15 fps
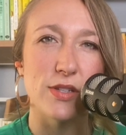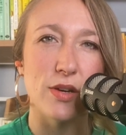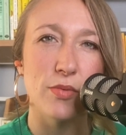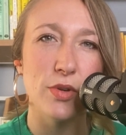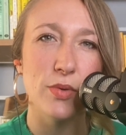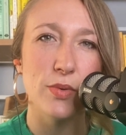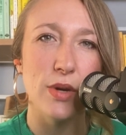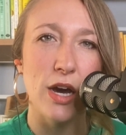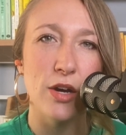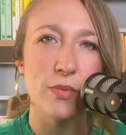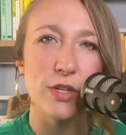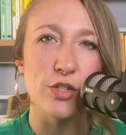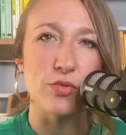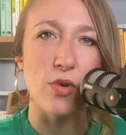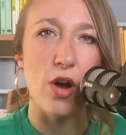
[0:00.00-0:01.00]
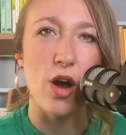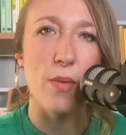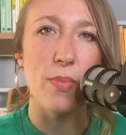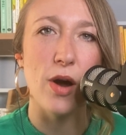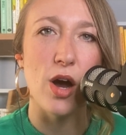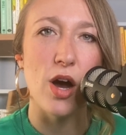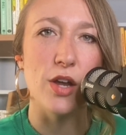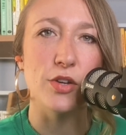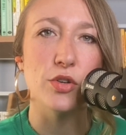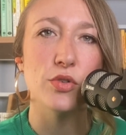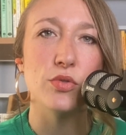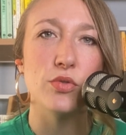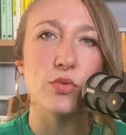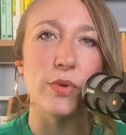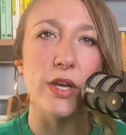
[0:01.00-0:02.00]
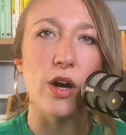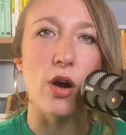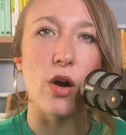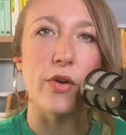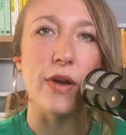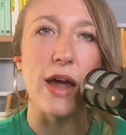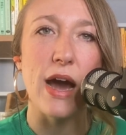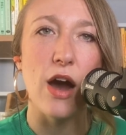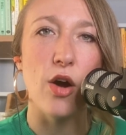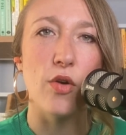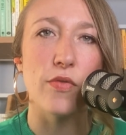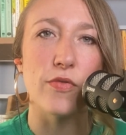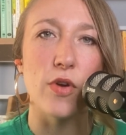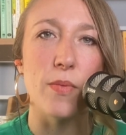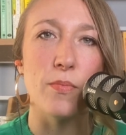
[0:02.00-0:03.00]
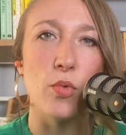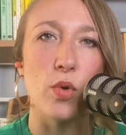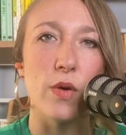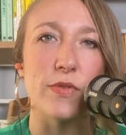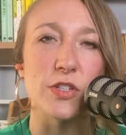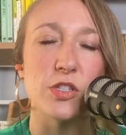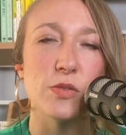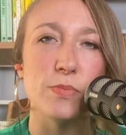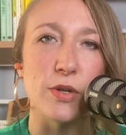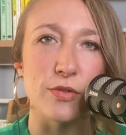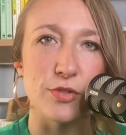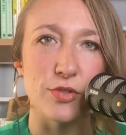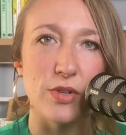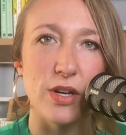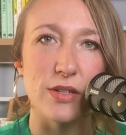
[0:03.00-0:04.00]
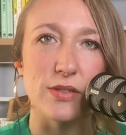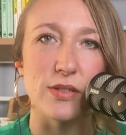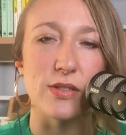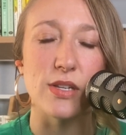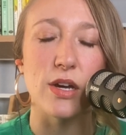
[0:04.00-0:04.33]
How do we draw upon who we are now from more of a spiritual essence?